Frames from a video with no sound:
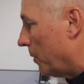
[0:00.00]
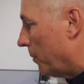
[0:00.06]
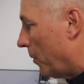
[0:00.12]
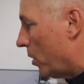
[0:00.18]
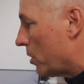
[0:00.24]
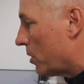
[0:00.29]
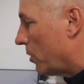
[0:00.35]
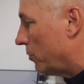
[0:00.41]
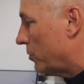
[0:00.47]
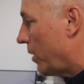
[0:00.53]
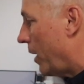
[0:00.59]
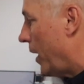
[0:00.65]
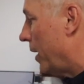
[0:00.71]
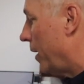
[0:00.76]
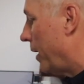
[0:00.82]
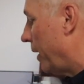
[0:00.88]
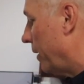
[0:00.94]
and barcode
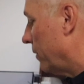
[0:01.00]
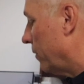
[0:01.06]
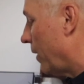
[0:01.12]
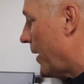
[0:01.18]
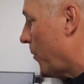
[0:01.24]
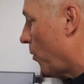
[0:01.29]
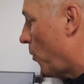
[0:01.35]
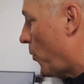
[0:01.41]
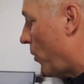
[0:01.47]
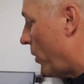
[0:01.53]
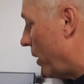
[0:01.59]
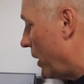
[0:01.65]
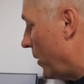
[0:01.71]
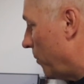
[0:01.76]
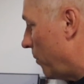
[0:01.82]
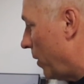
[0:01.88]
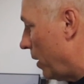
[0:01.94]
scanning and label
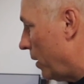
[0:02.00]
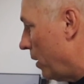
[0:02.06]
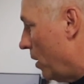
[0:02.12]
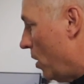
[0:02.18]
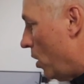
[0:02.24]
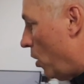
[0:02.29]
printing, but